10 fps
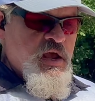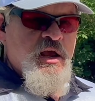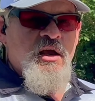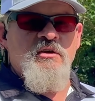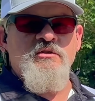
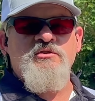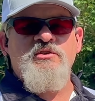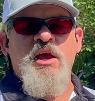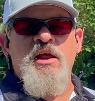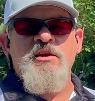is
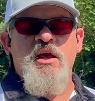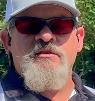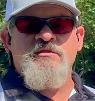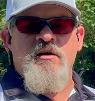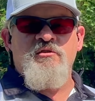
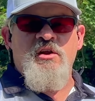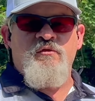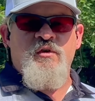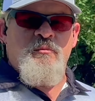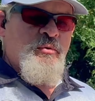1070 feet per